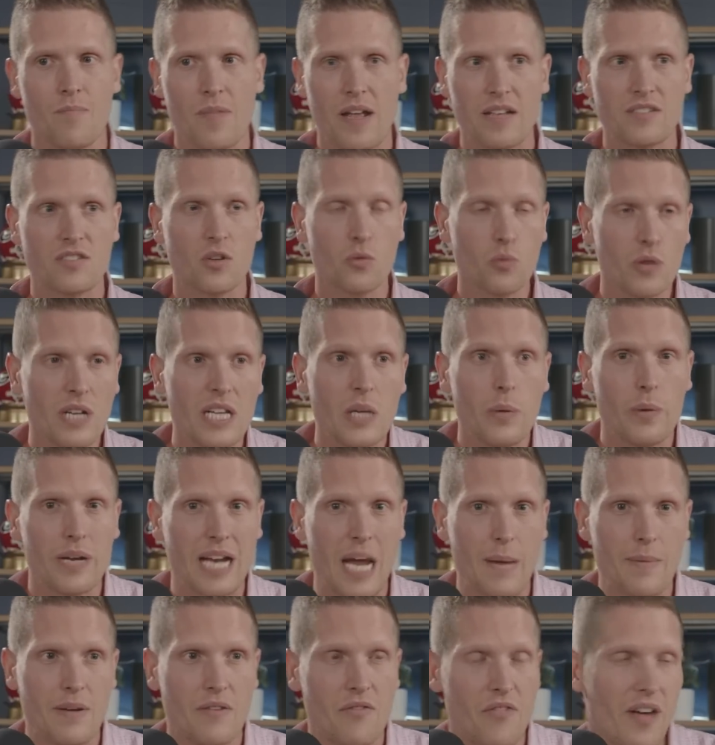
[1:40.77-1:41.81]
And so, really, when
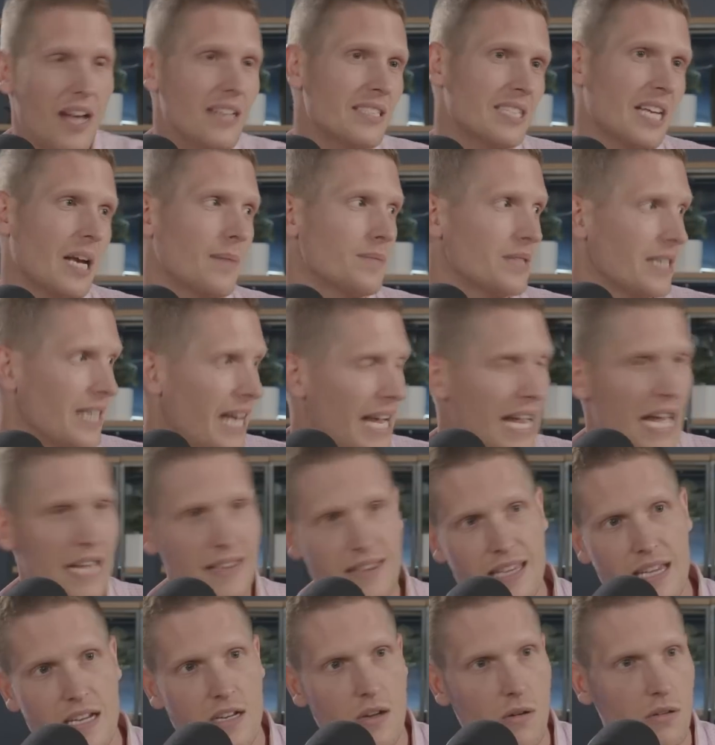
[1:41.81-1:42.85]
I'm investing, I'm saying, hey, I
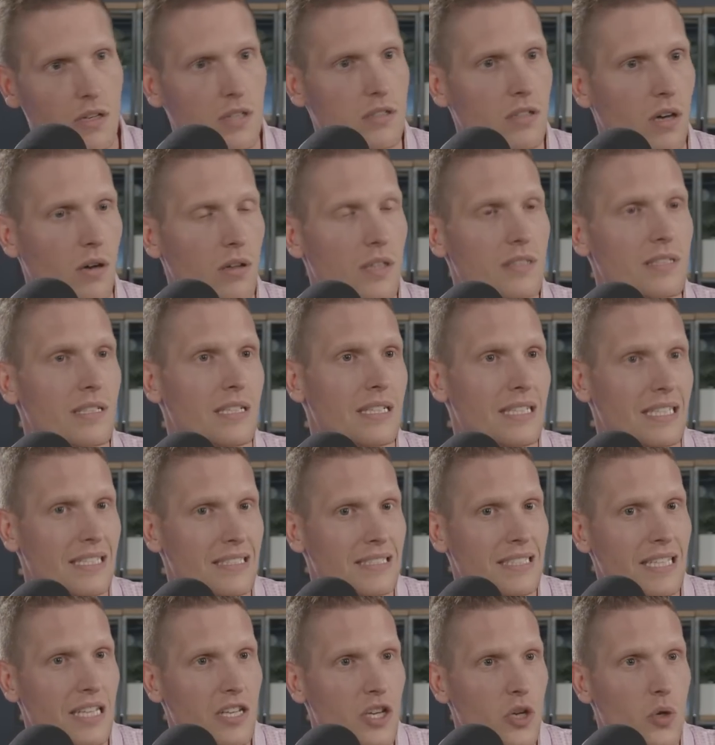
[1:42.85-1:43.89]
think Coca Cola is going to
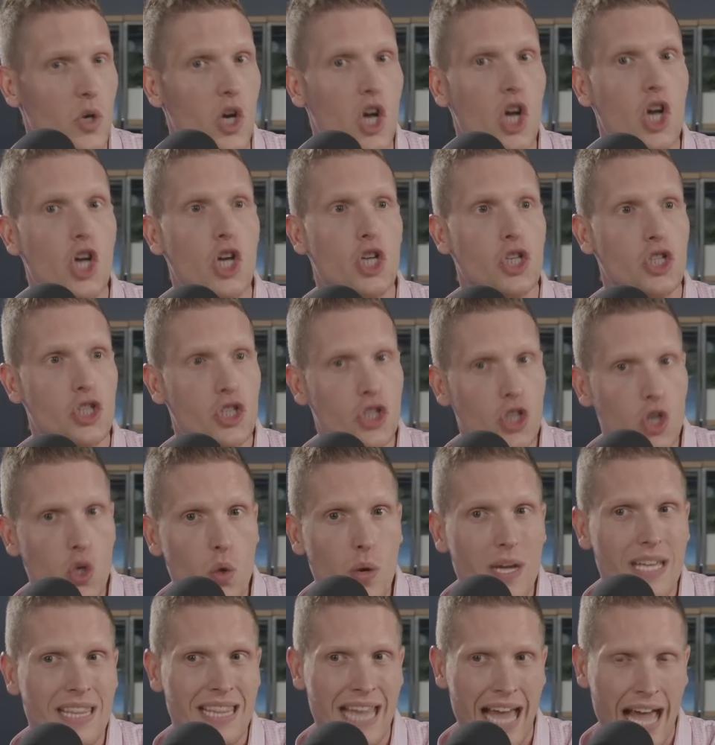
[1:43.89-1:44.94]
continue
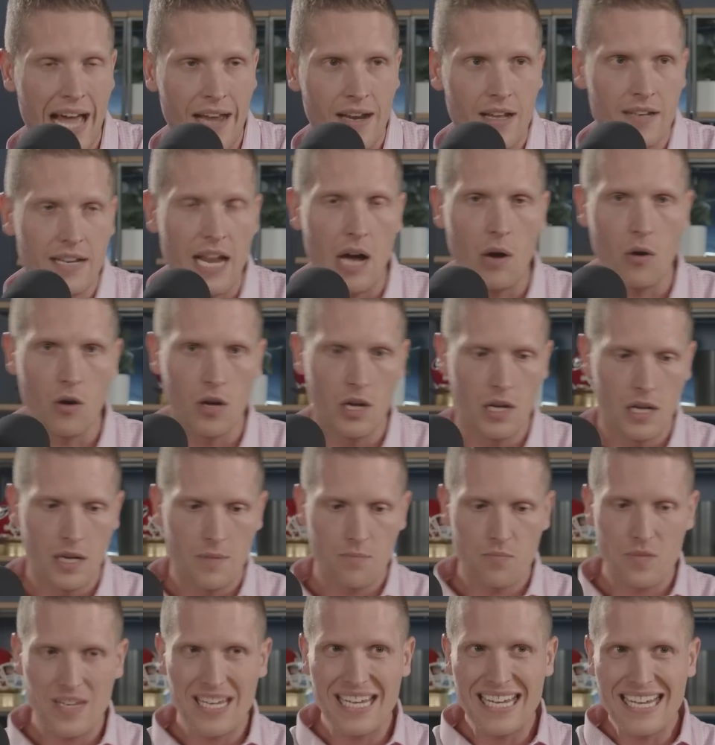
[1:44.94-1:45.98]
doing that. Now,
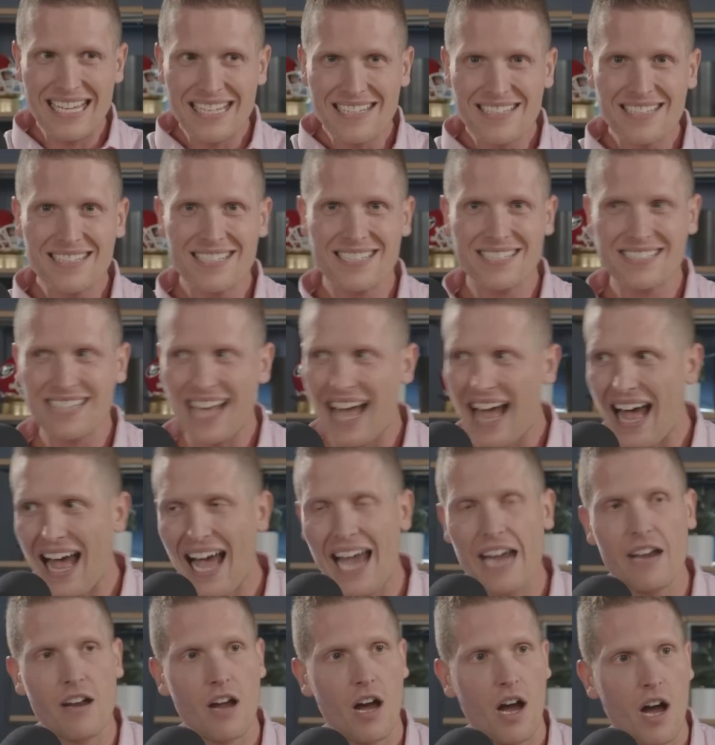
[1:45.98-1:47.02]

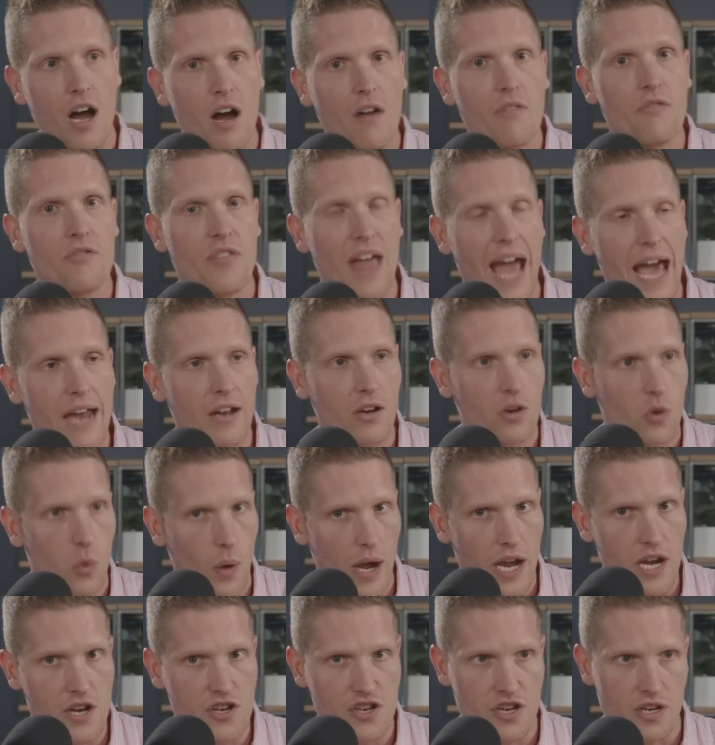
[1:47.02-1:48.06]
inside of that
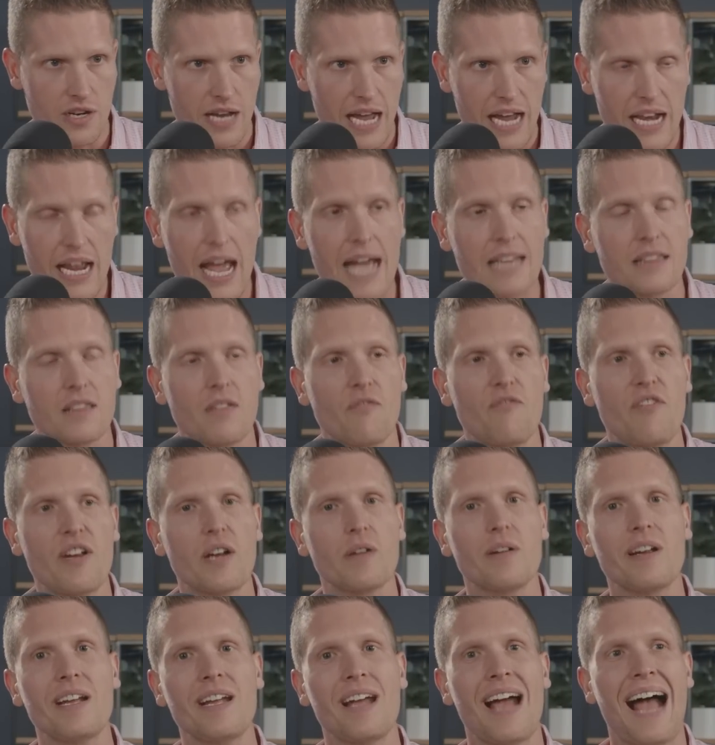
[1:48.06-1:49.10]
equation, at, at the
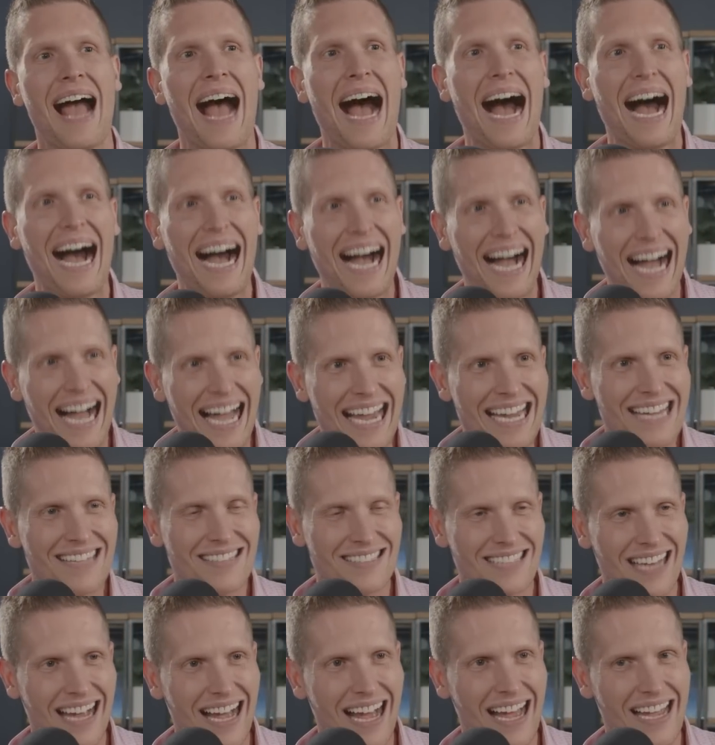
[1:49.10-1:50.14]
very
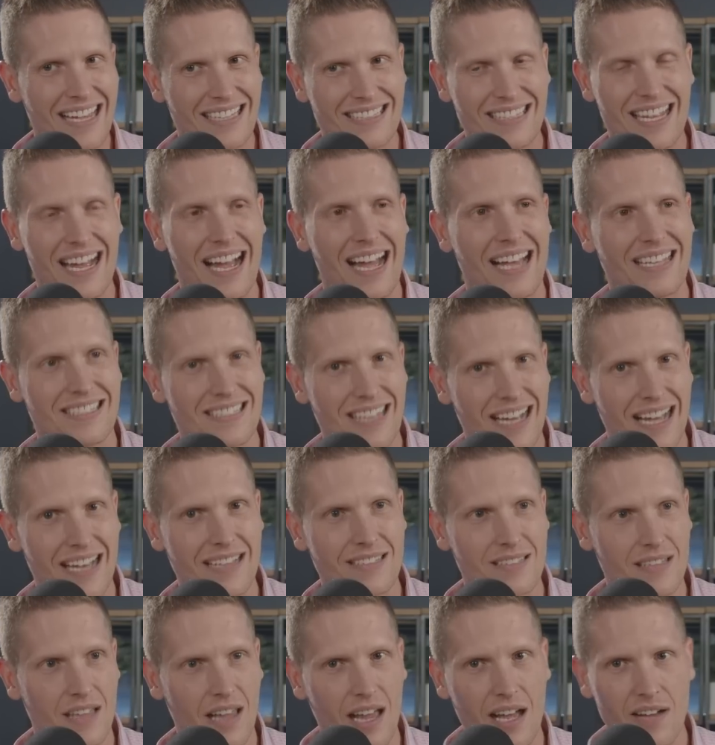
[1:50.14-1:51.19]
highest, highest, highest,
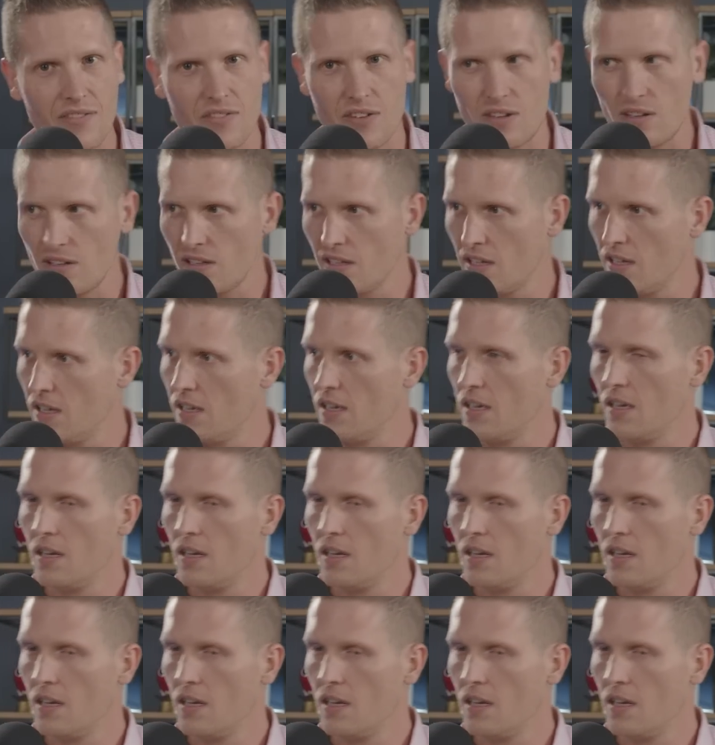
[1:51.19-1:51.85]
highest level,